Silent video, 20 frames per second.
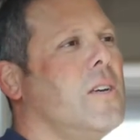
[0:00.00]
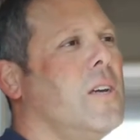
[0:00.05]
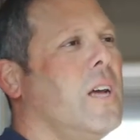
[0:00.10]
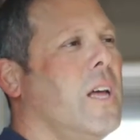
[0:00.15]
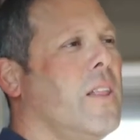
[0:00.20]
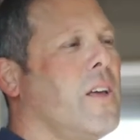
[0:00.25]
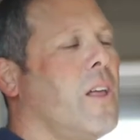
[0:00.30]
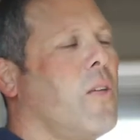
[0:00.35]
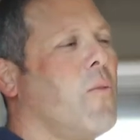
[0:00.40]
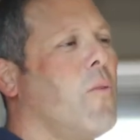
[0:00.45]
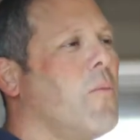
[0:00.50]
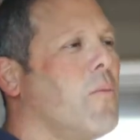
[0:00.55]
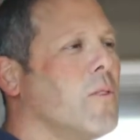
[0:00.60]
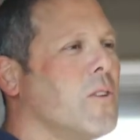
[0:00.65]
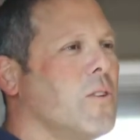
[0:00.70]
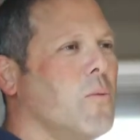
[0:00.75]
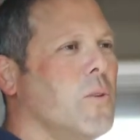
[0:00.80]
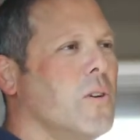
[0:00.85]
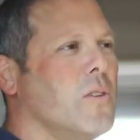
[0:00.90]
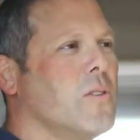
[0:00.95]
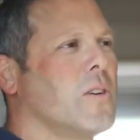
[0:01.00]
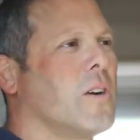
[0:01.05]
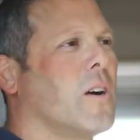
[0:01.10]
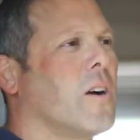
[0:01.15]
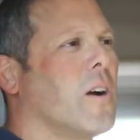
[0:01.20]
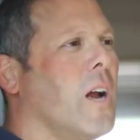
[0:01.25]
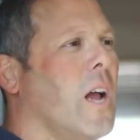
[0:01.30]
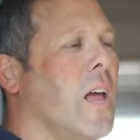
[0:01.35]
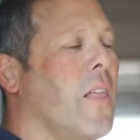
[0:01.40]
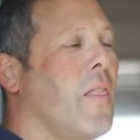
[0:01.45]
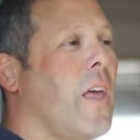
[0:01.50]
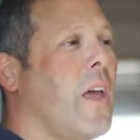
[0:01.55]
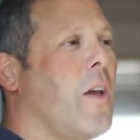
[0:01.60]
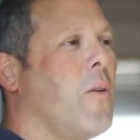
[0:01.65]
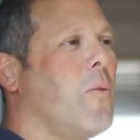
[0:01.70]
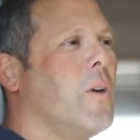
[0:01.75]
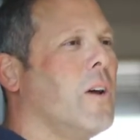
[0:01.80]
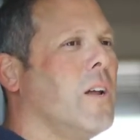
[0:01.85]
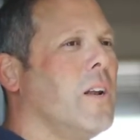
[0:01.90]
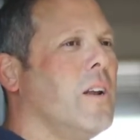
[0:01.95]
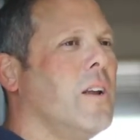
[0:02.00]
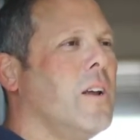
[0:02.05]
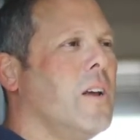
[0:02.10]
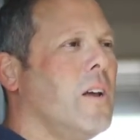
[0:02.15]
and the other one was the Wooster, and they would